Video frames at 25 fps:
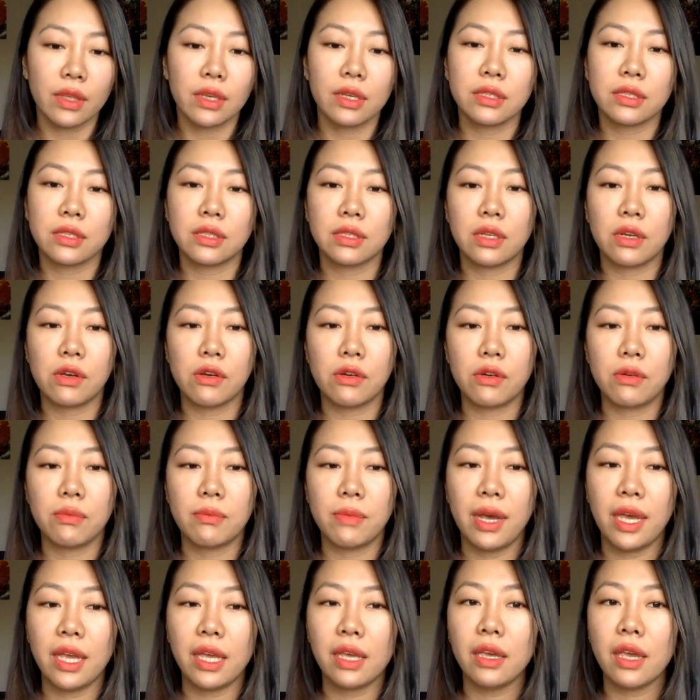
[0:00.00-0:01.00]
So
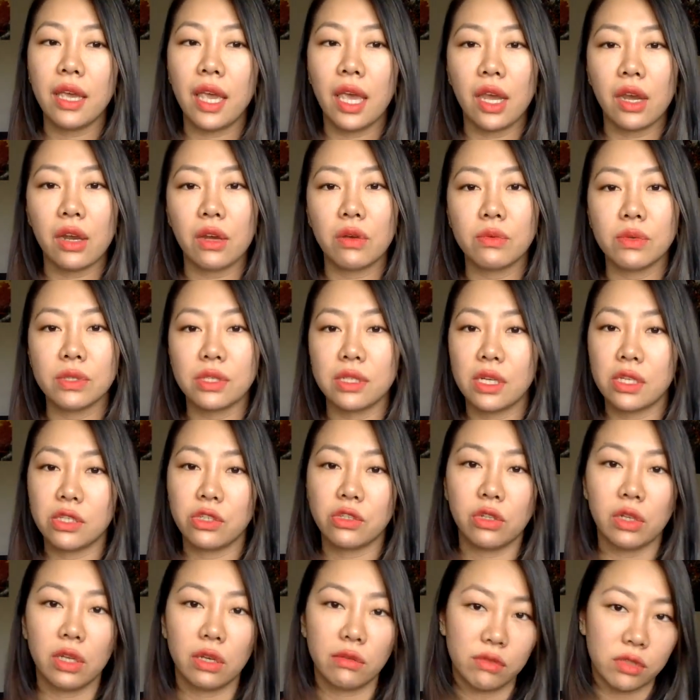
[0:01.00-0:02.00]
my hair was
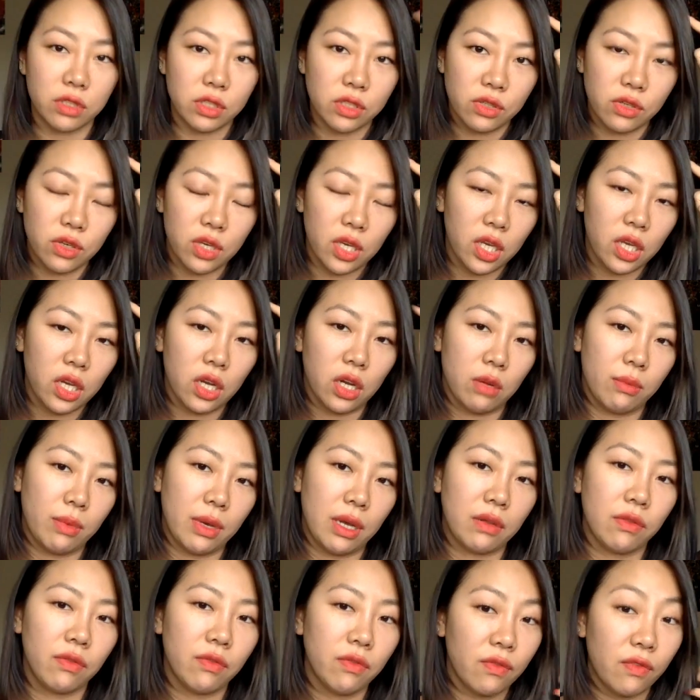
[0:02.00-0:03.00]
natural level 2 here,
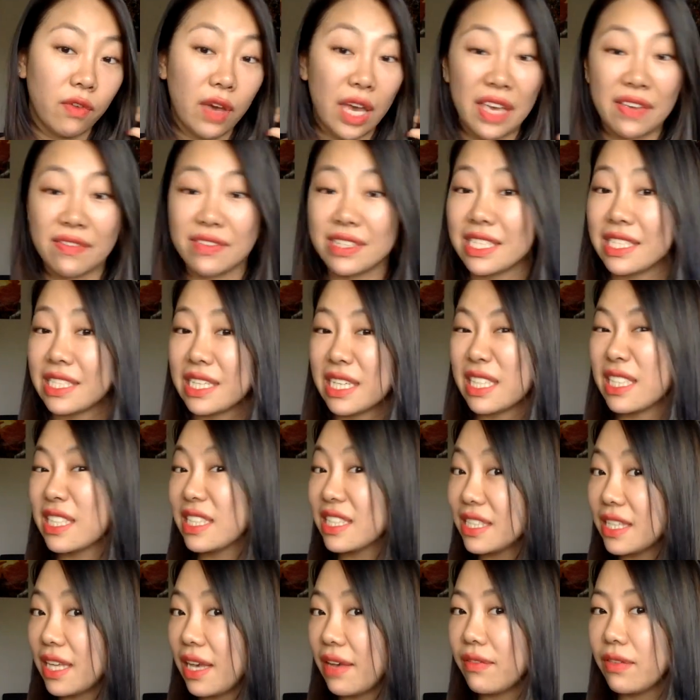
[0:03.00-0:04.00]
about 5, 6,
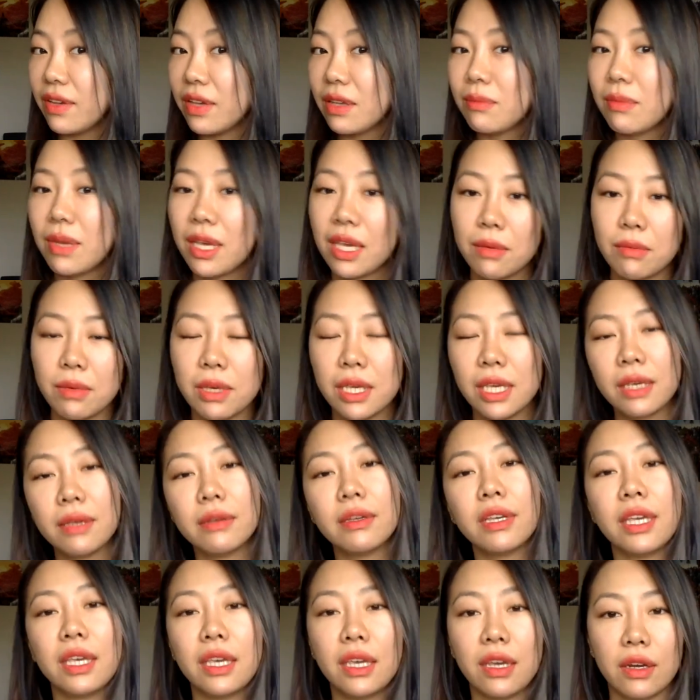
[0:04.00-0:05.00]
7
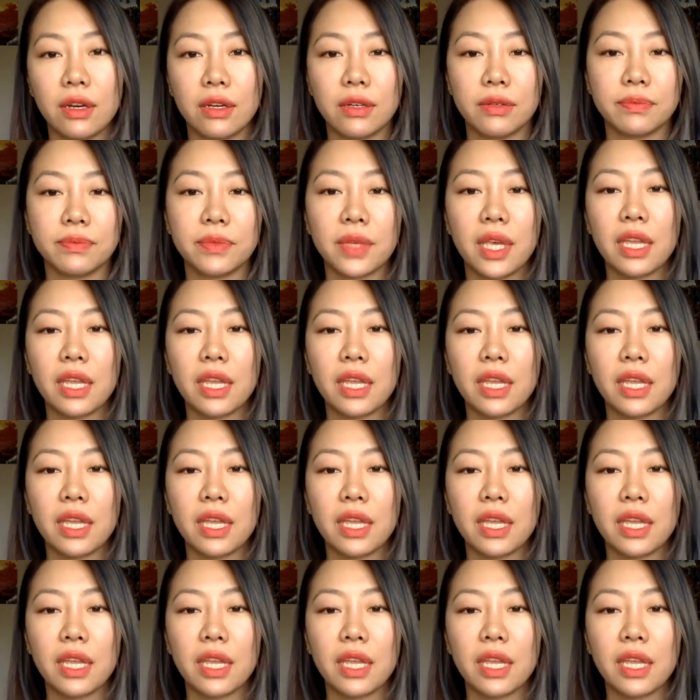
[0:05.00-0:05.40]
maybe here,